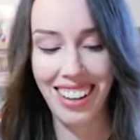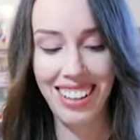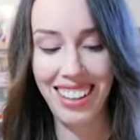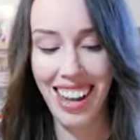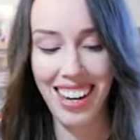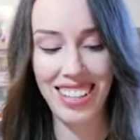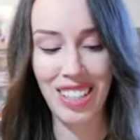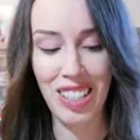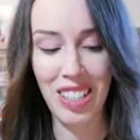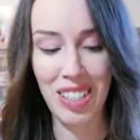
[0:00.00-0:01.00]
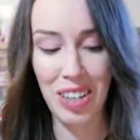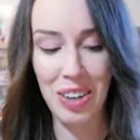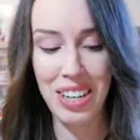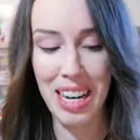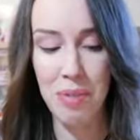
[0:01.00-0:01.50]
That is so
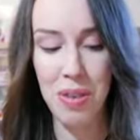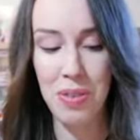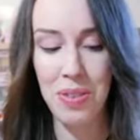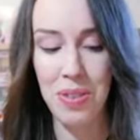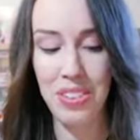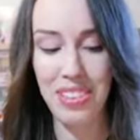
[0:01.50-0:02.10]
damn cool.